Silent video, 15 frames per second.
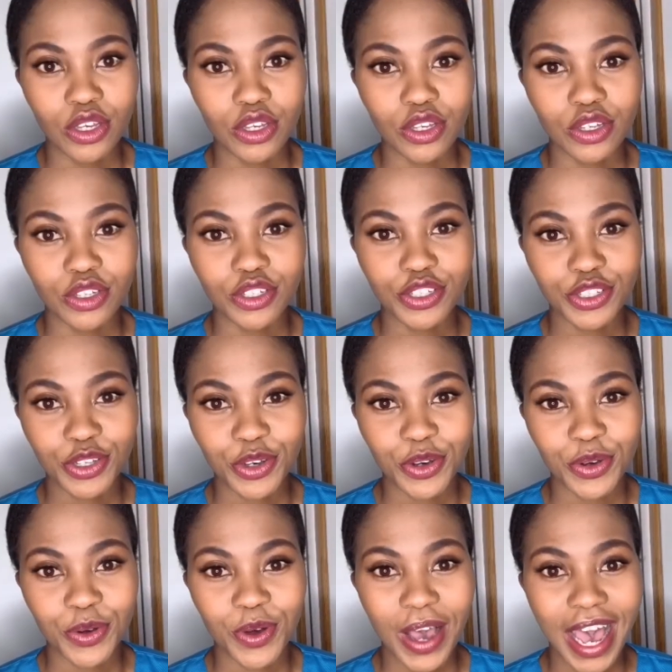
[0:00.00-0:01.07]

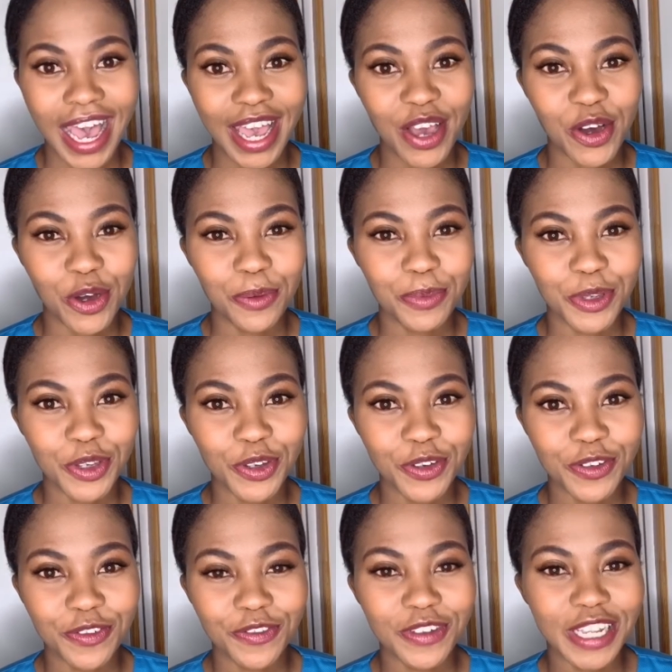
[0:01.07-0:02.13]
So I hope you've
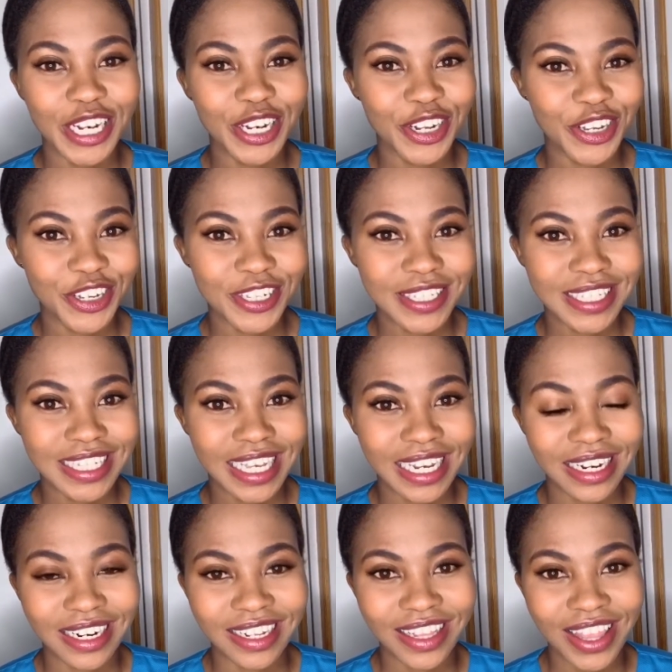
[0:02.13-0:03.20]
learned a
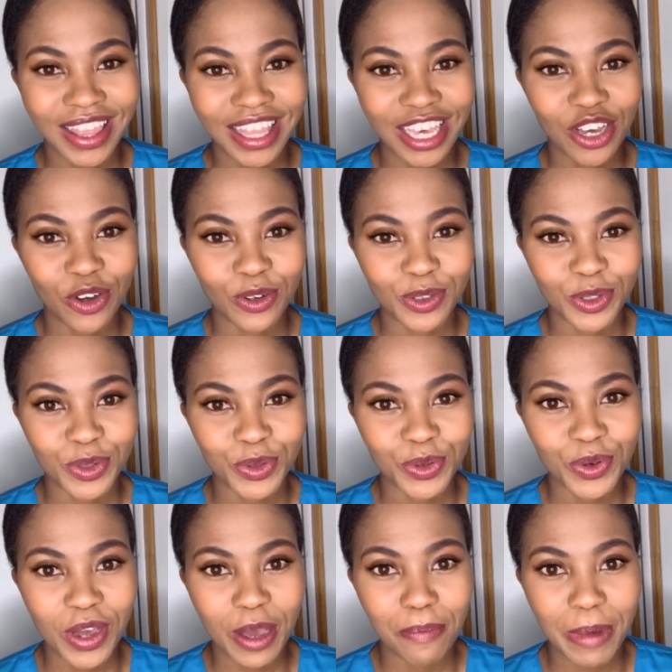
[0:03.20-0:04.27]
little thing or two
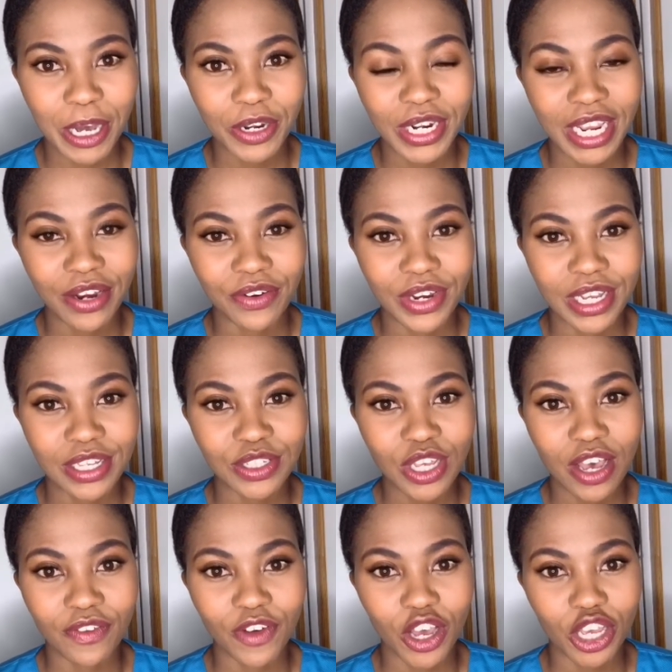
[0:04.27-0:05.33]
about areas of
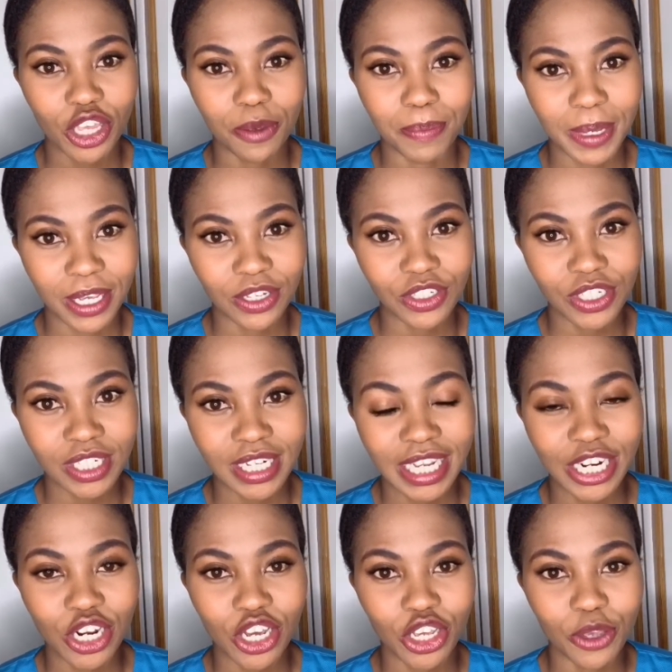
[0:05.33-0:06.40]
occupation in
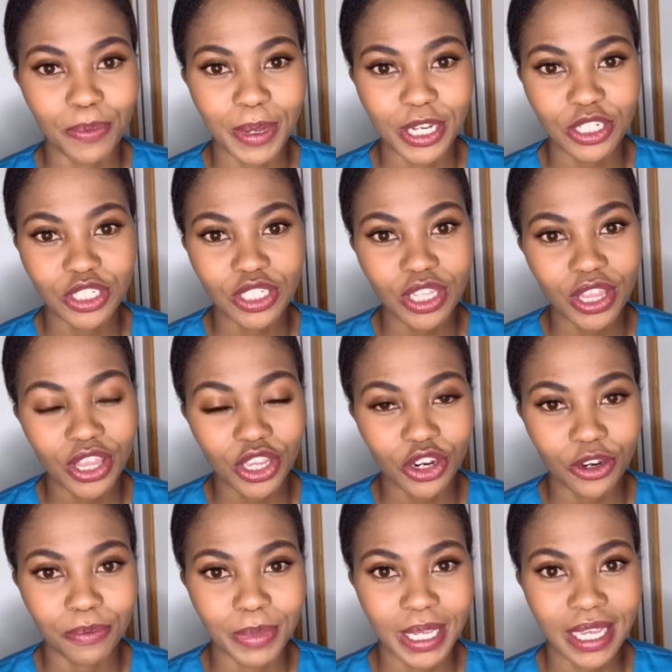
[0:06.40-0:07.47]
occupational
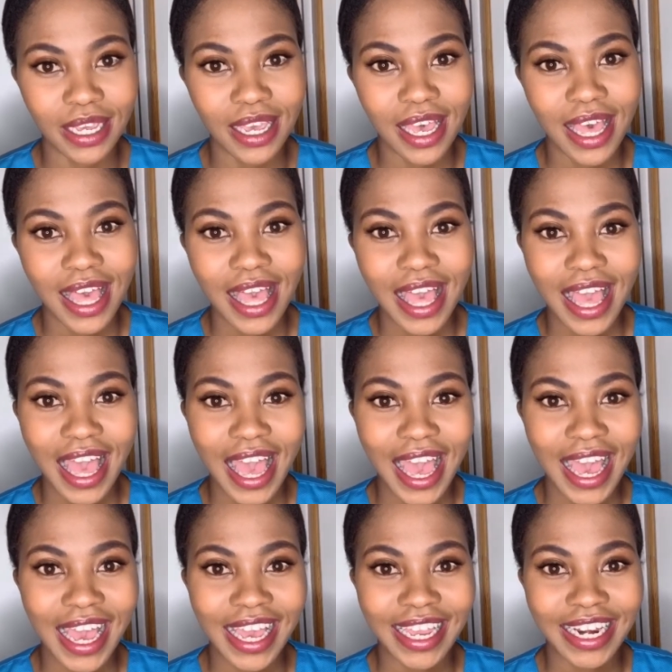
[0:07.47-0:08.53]
therapy,
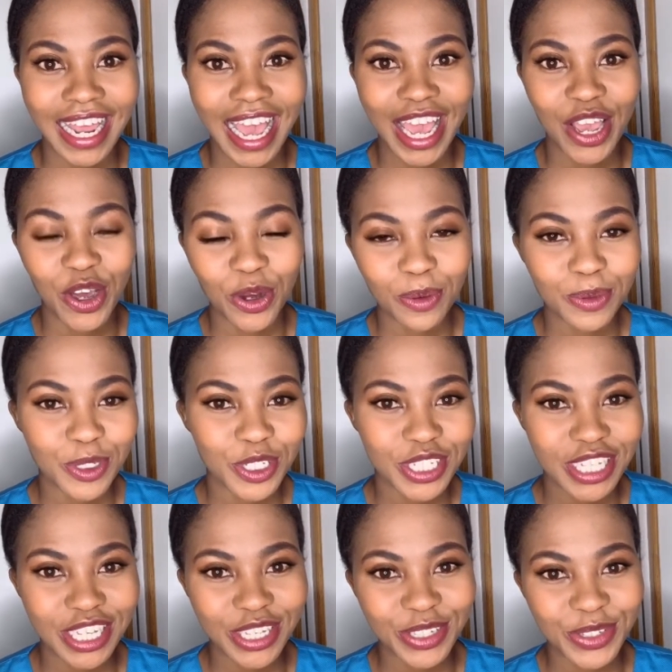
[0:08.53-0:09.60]
and I hope to see
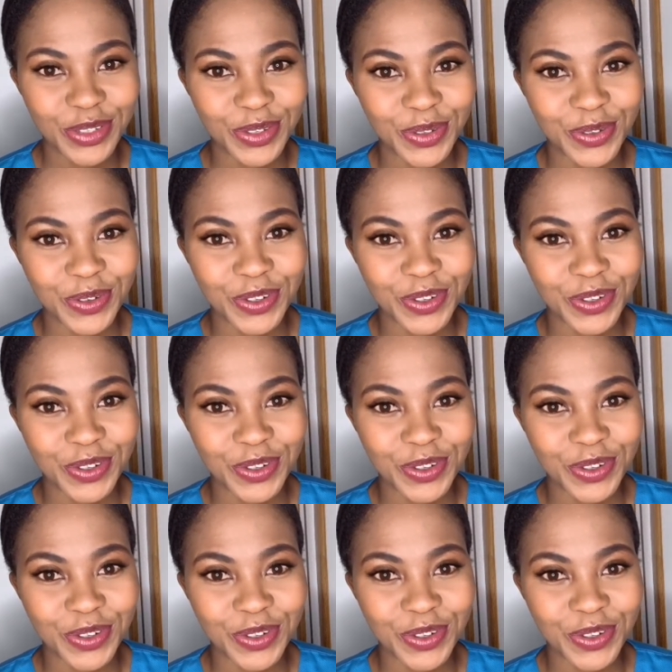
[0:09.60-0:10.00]
you soon.